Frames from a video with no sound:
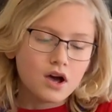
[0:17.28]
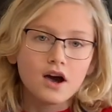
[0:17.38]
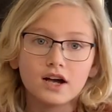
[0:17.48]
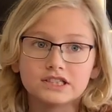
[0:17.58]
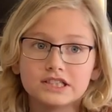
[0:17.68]

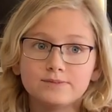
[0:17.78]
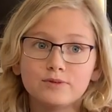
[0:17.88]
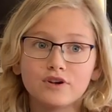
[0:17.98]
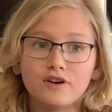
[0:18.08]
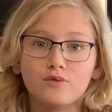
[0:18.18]
a teaspoon
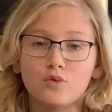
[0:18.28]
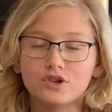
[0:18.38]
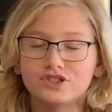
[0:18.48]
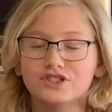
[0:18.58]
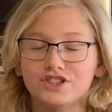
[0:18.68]
of
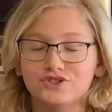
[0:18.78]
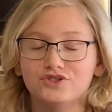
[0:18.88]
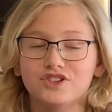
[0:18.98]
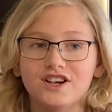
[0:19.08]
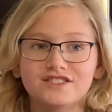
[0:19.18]
Worcestershire
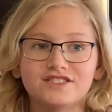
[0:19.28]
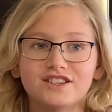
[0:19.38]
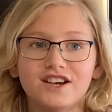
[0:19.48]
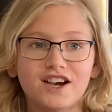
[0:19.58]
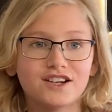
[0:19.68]
sauce.
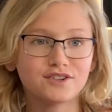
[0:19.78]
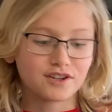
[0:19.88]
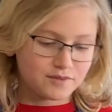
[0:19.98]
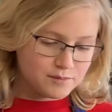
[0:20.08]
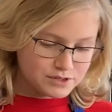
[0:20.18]
I don't
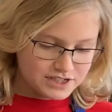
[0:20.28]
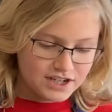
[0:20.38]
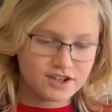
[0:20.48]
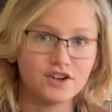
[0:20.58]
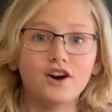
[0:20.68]
even pretend
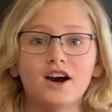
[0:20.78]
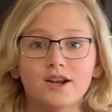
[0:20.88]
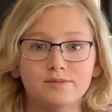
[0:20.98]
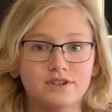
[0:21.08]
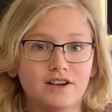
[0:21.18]
to know how to
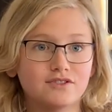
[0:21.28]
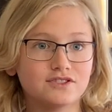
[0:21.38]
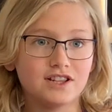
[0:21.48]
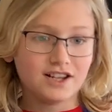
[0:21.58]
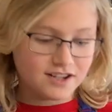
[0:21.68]
pronounce
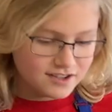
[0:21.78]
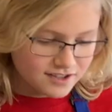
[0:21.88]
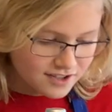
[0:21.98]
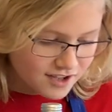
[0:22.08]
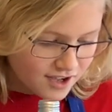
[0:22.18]
that.
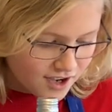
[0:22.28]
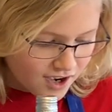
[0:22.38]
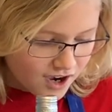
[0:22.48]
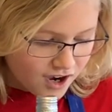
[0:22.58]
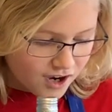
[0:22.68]

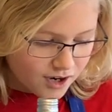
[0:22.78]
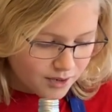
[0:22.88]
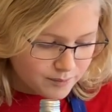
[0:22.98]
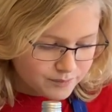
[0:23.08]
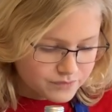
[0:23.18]

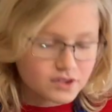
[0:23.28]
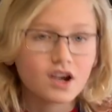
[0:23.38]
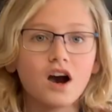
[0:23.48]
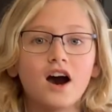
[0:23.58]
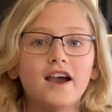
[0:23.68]
I
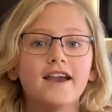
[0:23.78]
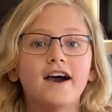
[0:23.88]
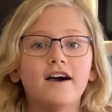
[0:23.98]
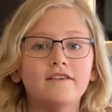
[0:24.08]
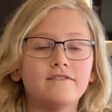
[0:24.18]

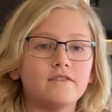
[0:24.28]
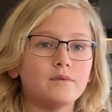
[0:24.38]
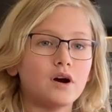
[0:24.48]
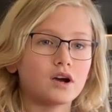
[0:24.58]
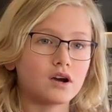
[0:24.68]
have
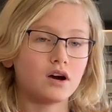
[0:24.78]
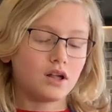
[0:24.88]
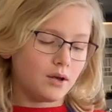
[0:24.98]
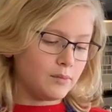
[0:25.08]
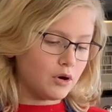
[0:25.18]

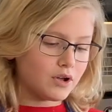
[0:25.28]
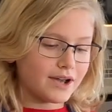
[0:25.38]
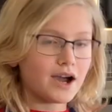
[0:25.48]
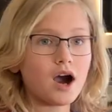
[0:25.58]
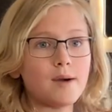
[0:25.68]
about a
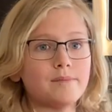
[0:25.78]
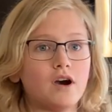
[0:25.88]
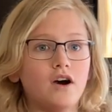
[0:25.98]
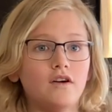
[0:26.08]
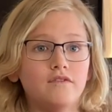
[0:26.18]
cup
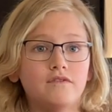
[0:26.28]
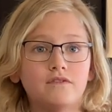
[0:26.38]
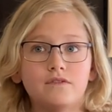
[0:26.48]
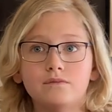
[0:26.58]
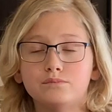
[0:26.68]
of
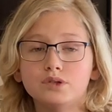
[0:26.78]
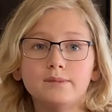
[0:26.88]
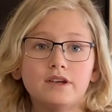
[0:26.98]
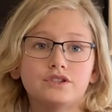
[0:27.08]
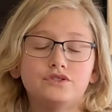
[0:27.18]

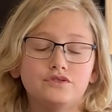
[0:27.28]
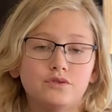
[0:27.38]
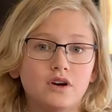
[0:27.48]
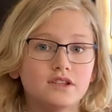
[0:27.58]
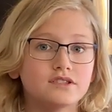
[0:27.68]
pre-made
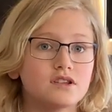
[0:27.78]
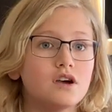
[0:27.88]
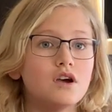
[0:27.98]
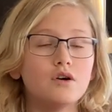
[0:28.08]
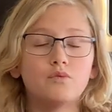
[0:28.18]
croutons,
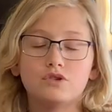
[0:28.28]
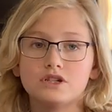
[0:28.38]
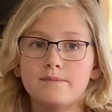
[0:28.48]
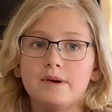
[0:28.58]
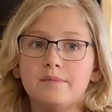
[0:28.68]
which I
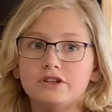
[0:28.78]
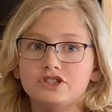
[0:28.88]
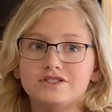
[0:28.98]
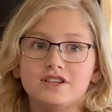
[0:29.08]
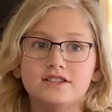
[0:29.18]
made by
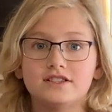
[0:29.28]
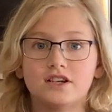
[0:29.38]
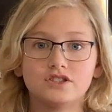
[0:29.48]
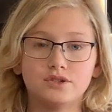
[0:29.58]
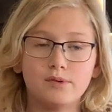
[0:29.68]
just slicing a
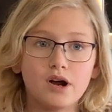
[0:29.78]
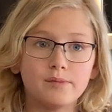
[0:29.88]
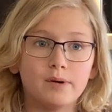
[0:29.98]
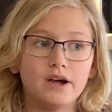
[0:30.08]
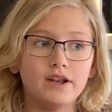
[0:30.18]
ciabatta
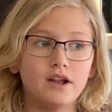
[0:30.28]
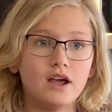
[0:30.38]
bun